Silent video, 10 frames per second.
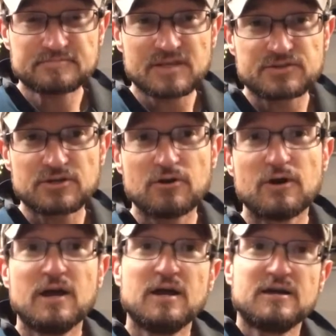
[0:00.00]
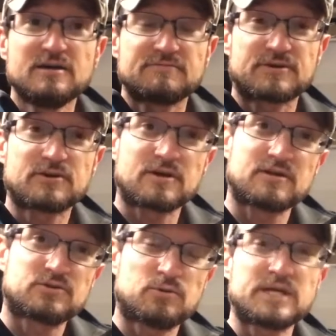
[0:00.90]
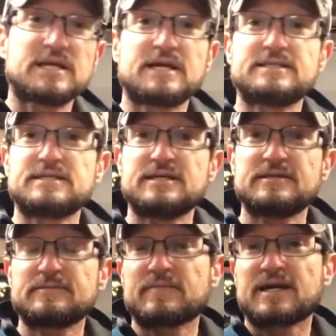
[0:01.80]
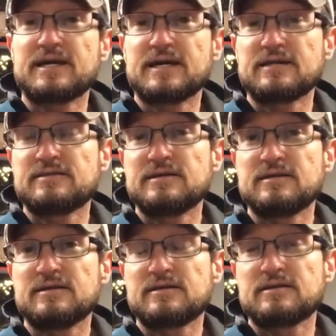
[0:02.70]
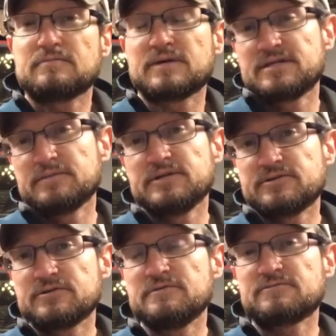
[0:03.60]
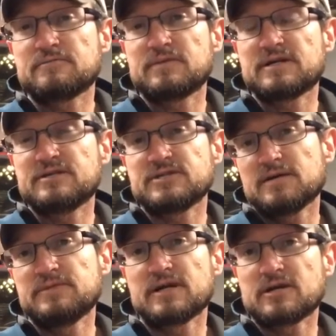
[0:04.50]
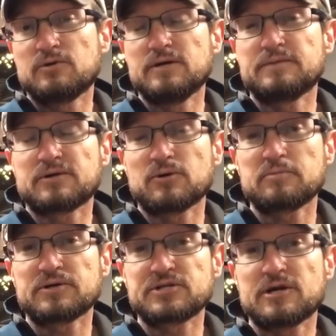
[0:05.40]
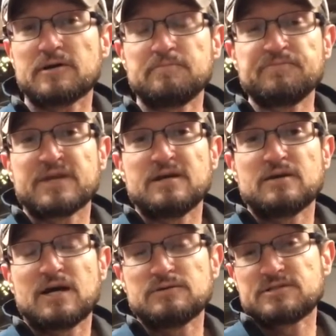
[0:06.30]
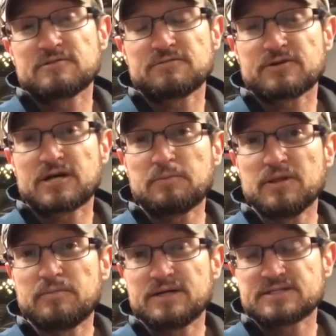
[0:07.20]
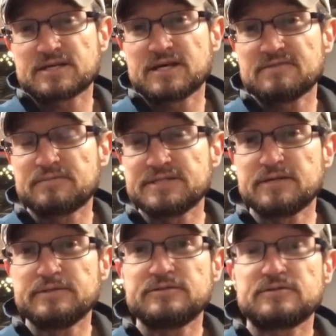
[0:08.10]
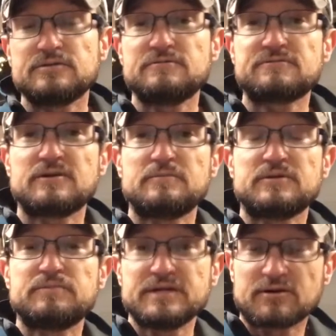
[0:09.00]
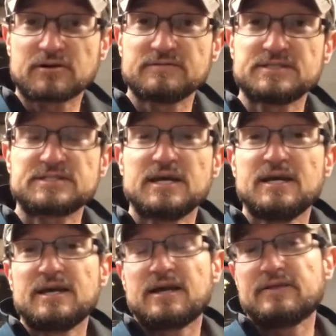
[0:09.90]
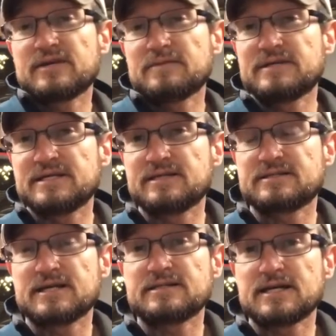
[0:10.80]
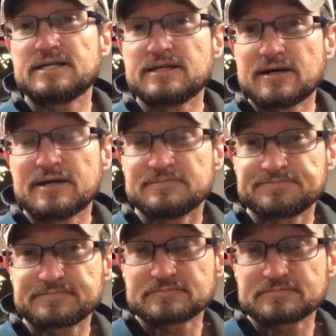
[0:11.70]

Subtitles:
So for 2019, I had my W-2 from my job that I quit, my corporate job. I was there for a couple of months. I have my W-2 from the beet harvest, and then I'm going to get a 1099